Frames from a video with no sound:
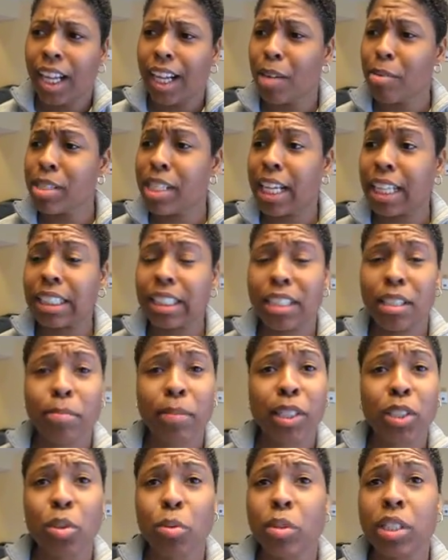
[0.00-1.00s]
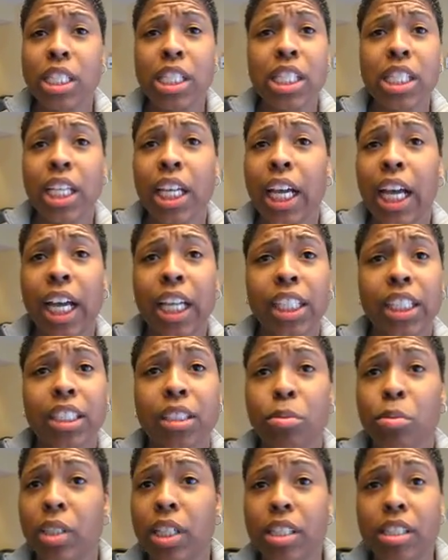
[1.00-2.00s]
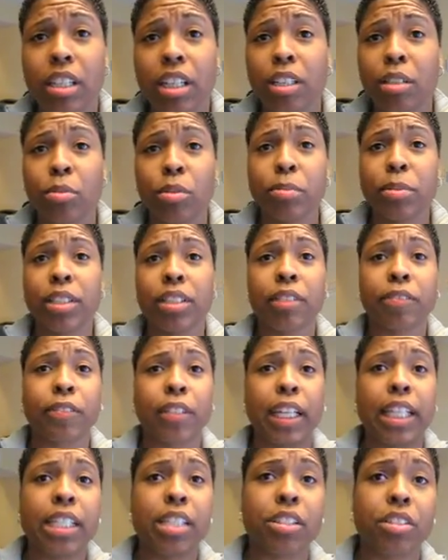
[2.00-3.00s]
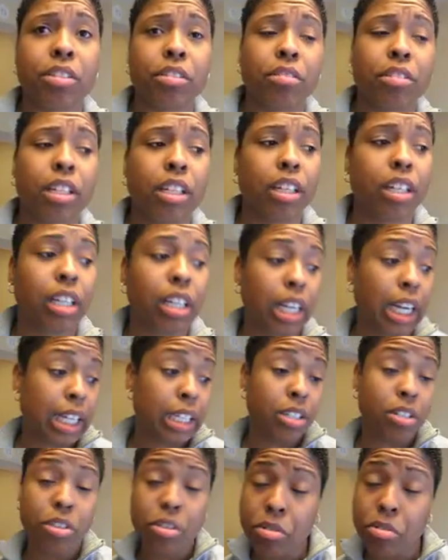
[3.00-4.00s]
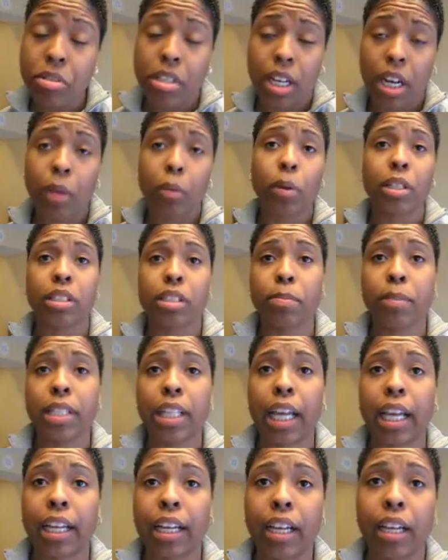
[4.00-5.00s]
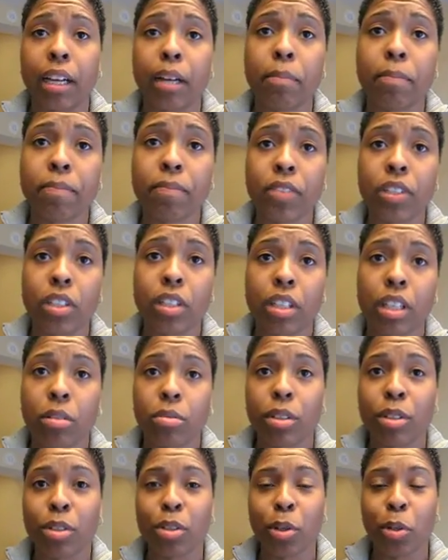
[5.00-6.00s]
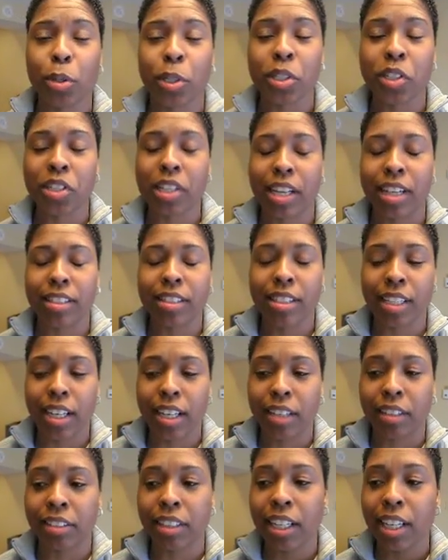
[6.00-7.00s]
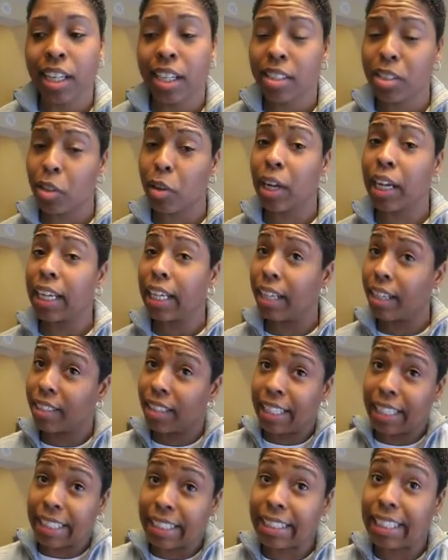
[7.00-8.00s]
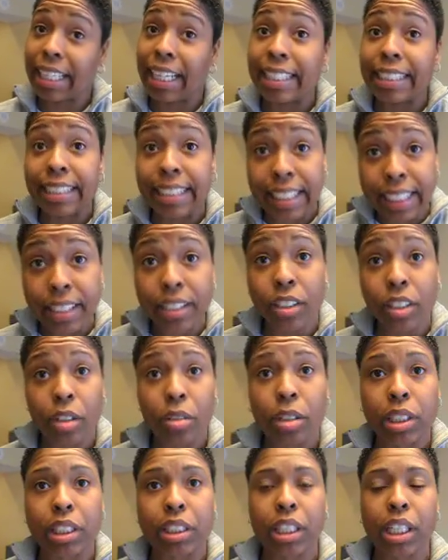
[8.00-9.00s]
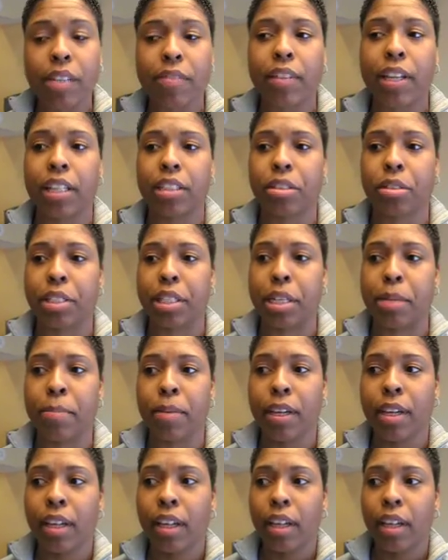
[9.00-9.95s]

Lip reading: I was actually in my 20s in college when I saw the woman in the flight suit. I knew that I wanted to be that cop, you know, that rode the horse downtown. So, like I said, I did go and achieve that dream.